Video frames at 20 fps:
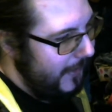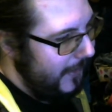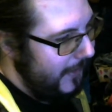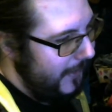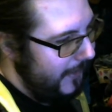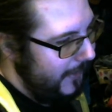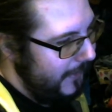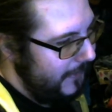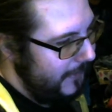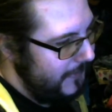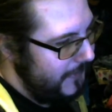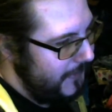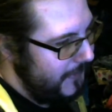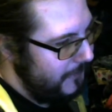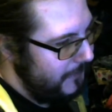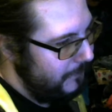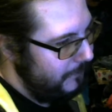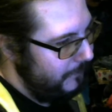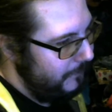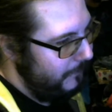It's
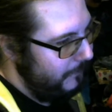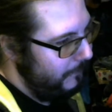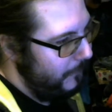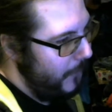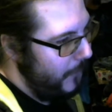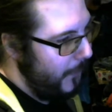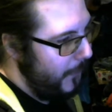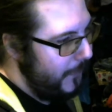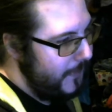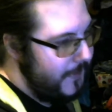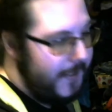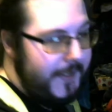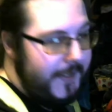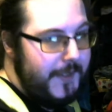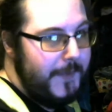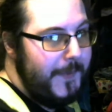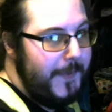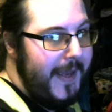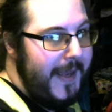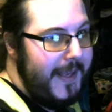not per se the
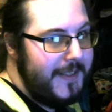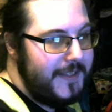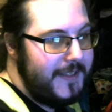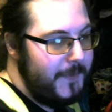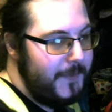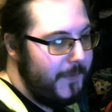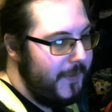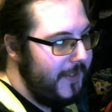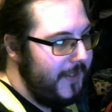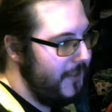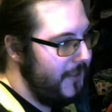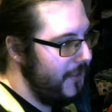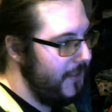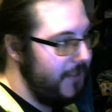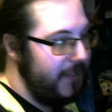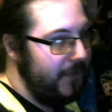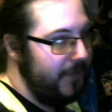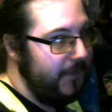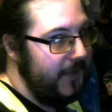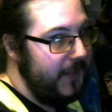best, but it's just
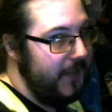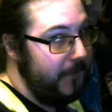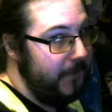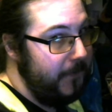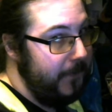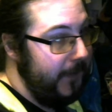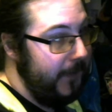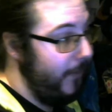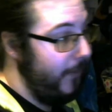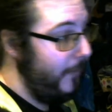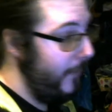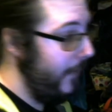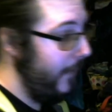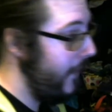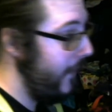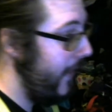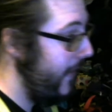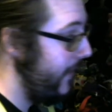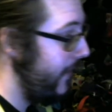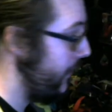something to fiddle with,
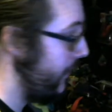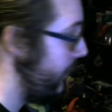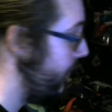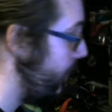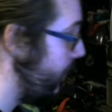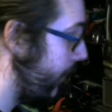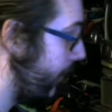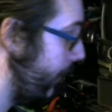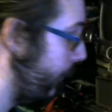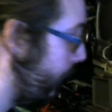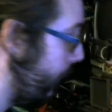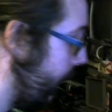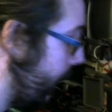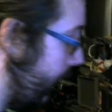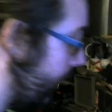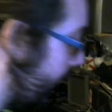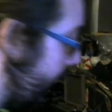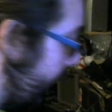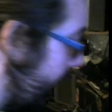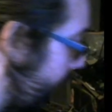and it's a stocking
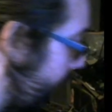filler.